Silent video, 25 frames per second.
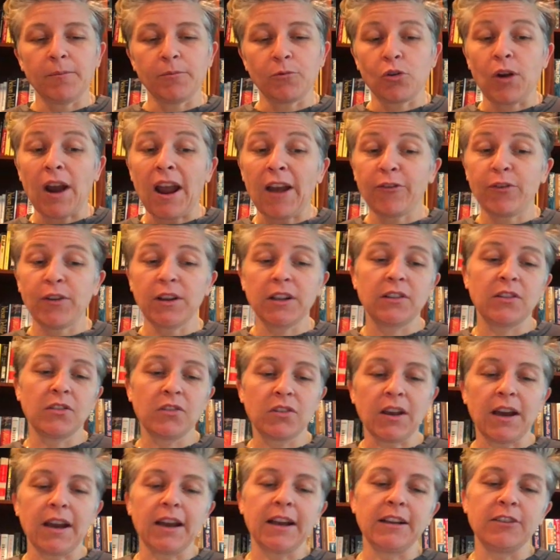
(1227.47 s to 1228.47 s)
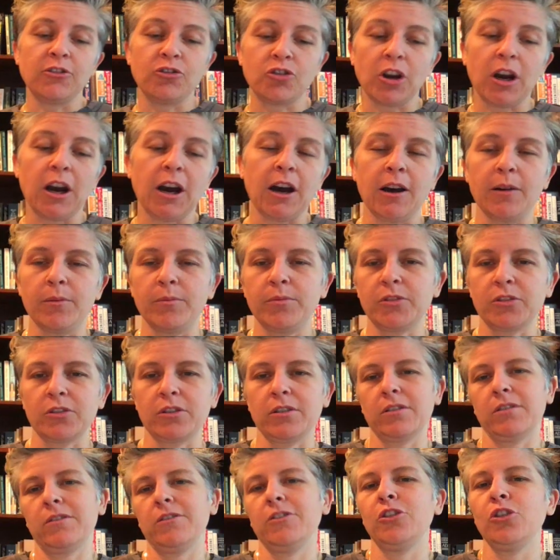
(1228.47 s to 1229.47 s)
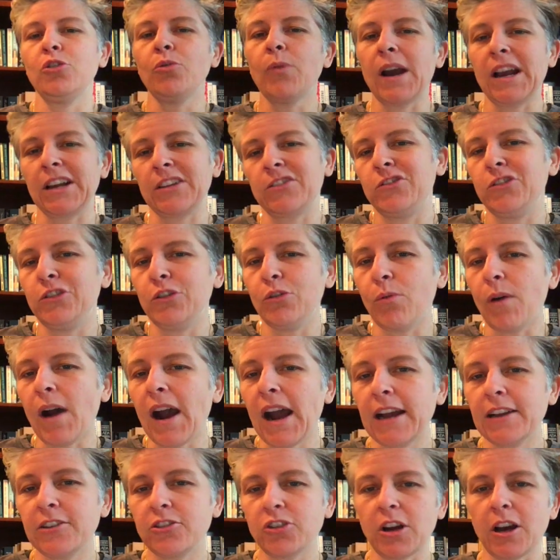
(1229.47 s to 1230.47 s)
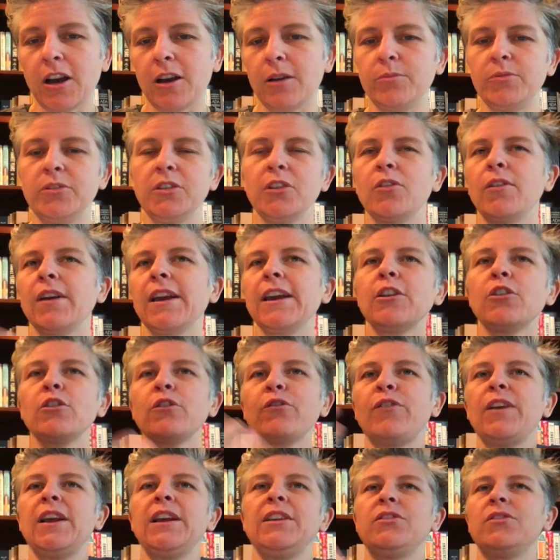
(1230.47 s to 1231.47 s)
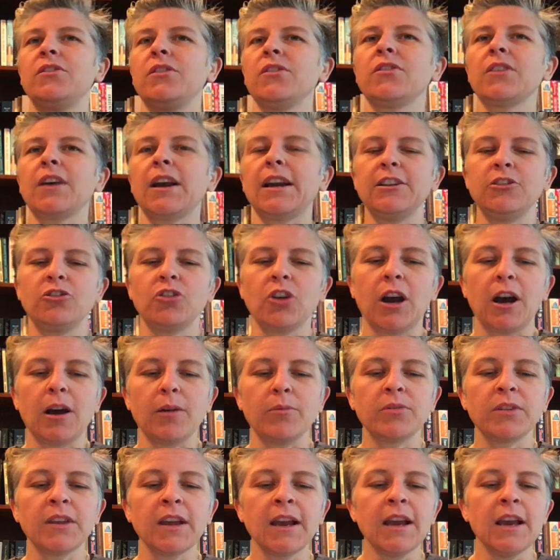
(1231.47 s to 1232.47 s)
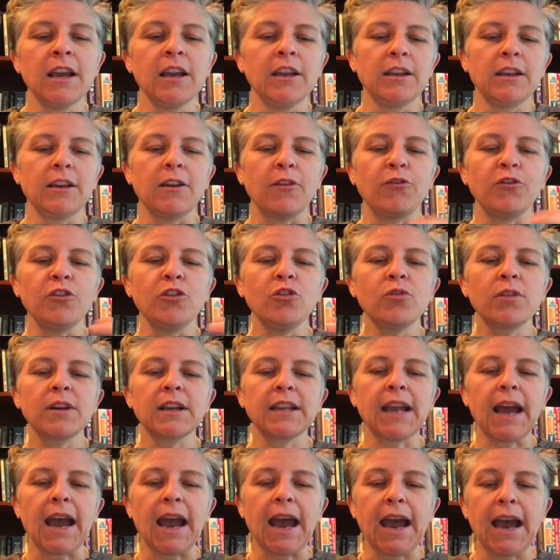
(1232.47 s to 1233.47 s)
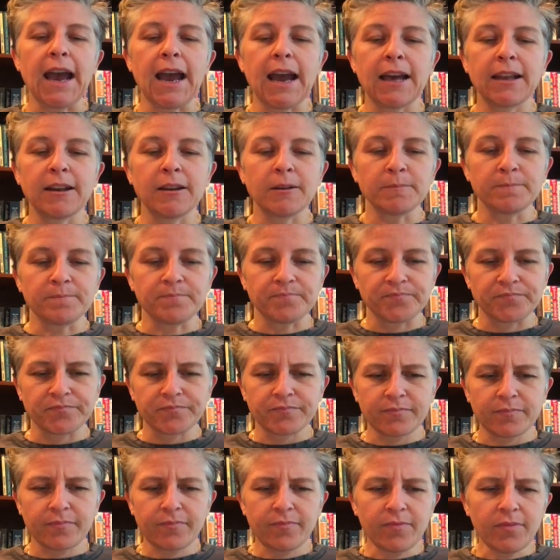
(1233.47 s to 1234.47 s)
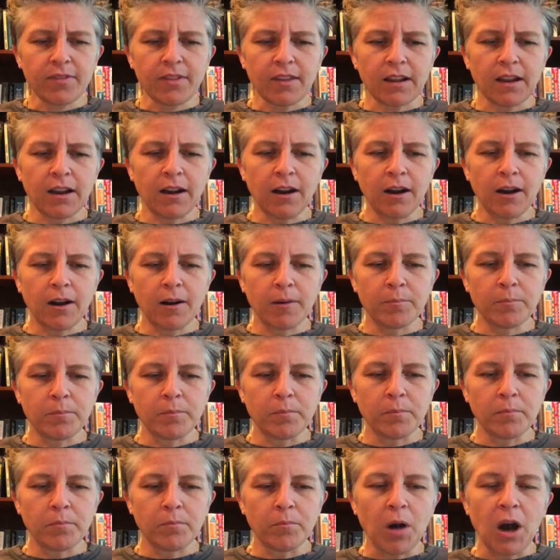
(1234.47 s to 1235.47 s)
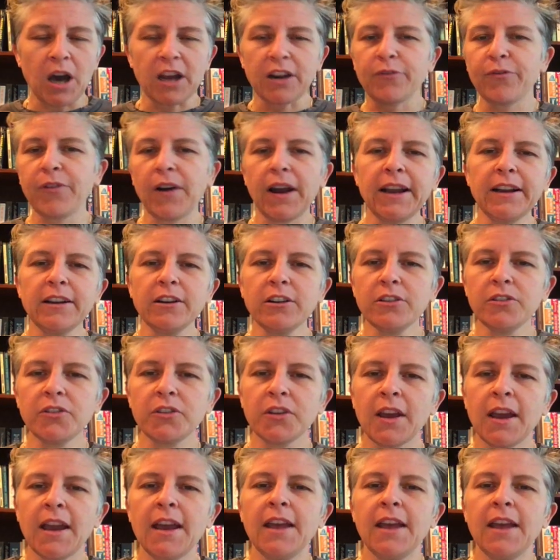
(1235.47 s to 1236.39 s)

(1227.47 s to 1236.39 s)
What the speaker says: graphic design jobs, or UX UI jobs, interface design jobs. If you can add modifiers,